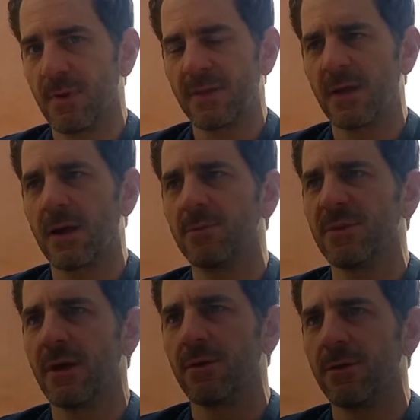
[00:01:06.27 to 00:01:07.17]
I think it comes
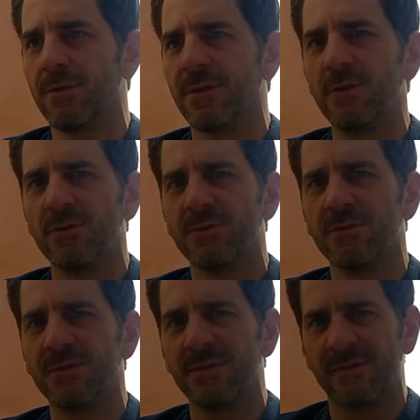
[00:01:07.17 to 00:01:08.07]
out in theaters
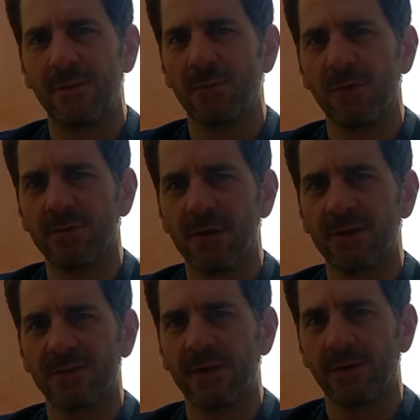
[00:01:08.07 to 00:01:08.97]
December, is the
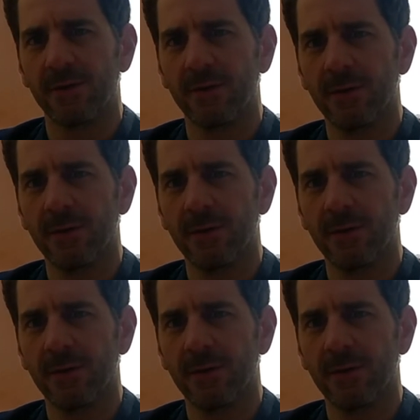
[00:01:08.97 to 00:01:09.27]
last I heard.